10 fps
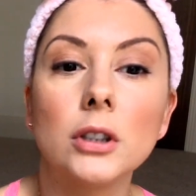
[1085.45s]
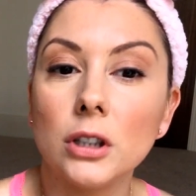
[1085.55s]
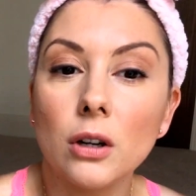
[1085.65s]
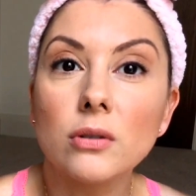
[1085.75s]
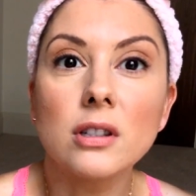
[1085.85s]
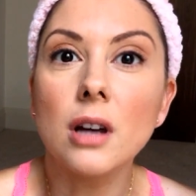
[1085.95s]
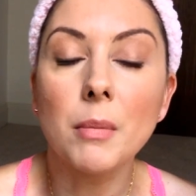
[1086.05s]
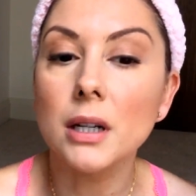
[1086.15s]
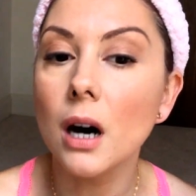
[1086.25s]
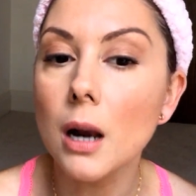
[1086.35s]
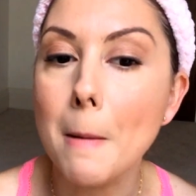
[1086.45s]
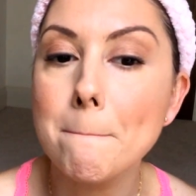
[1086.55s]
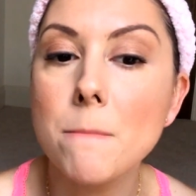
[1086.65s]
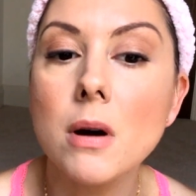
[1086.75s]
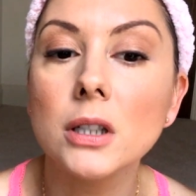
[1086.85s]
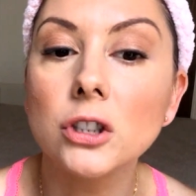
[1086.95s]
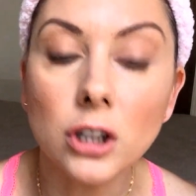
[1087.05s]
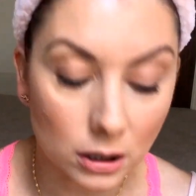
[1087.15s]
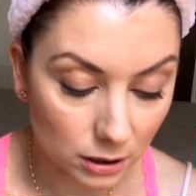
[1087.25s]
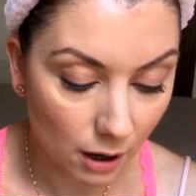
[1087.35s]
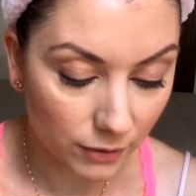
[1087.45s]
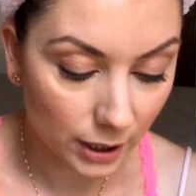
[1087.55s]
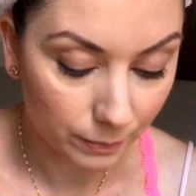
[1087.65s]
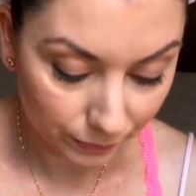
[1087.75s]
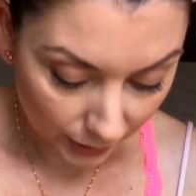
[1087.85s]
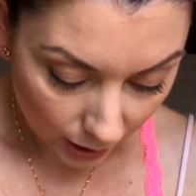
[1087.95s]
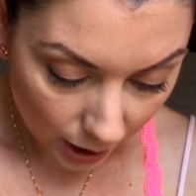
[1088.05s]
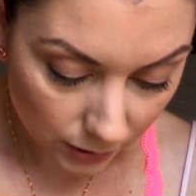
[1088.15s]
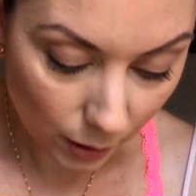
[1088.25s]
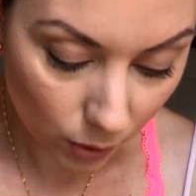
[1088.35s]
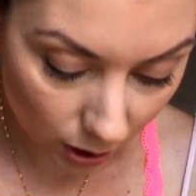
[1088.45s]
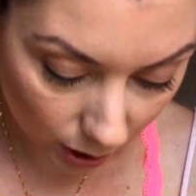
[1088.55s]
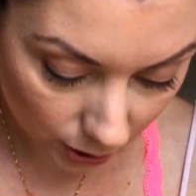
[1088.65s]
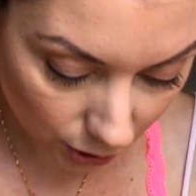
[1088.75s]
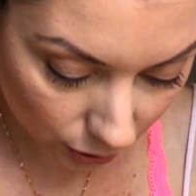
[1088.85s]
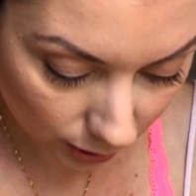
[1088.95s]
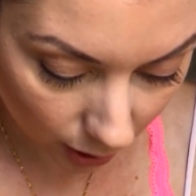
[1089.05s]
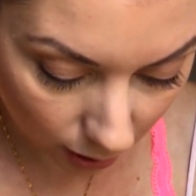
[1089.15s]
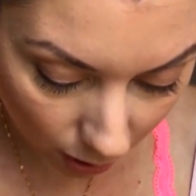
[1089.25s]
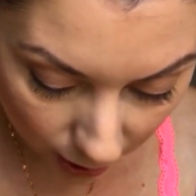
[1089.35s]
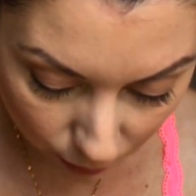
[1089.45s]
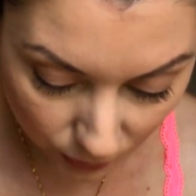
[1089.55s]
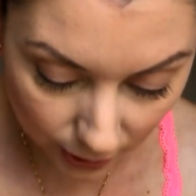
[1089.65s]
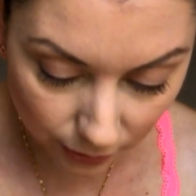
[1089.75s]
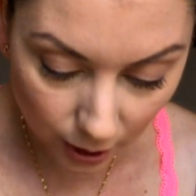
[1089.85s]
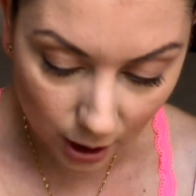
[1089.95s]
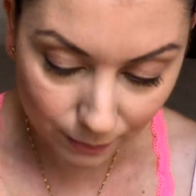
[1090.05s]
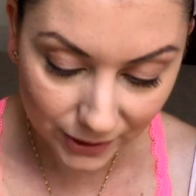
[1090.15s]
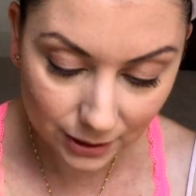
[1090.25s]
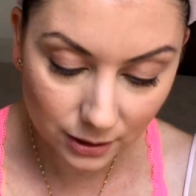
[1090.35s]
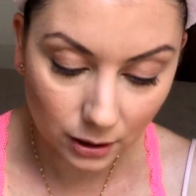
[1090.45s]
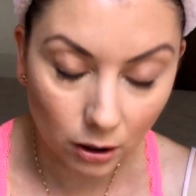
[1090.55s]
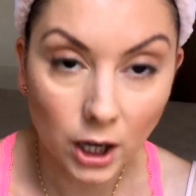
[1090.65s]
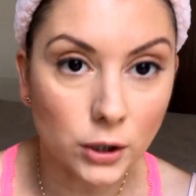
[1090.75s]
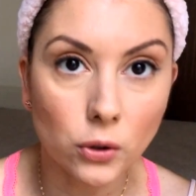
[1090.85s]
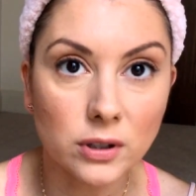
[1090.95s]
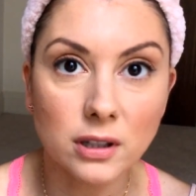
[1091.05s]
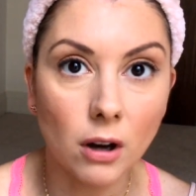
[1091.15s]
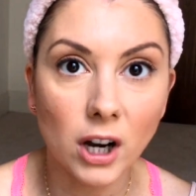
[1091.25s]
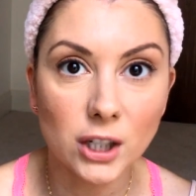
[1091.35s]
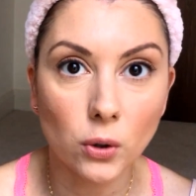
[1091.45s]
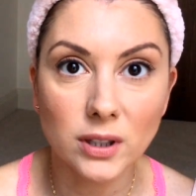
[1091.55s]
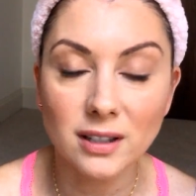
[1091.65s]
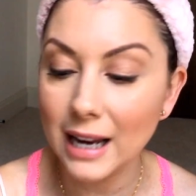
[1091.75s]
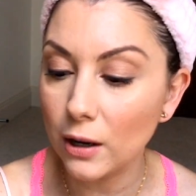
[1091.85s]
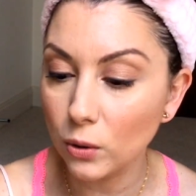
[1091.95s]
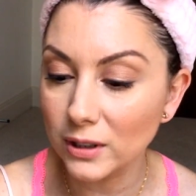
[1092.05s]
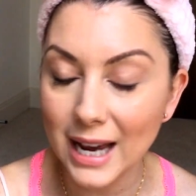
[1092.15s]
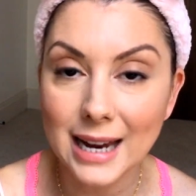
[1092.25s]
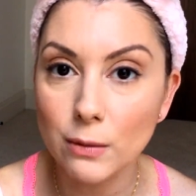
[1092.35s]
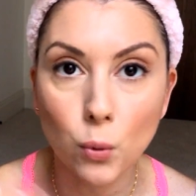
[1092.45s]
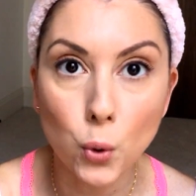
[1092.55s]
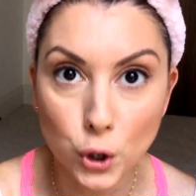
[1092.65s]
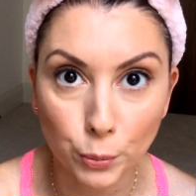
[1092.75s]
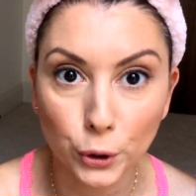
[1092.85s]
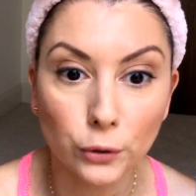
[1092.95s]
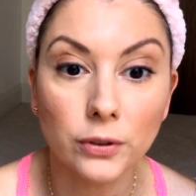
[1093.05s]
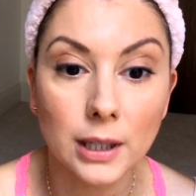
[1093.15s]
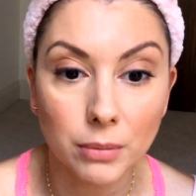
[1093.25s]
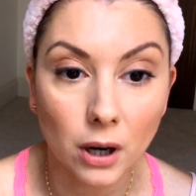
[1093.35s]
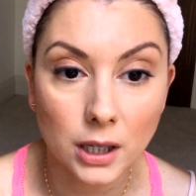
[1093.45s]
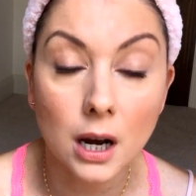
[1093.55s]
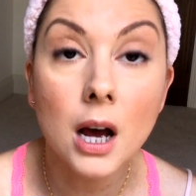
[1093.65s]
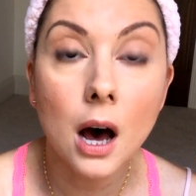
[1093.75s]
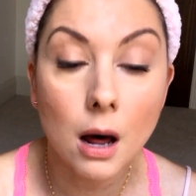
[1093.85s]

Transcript: you know, summer color. I just love it. And then what I like to do is align with, this is the Glide On, Slide On, Stay All Day, Waterproof Lip Liner,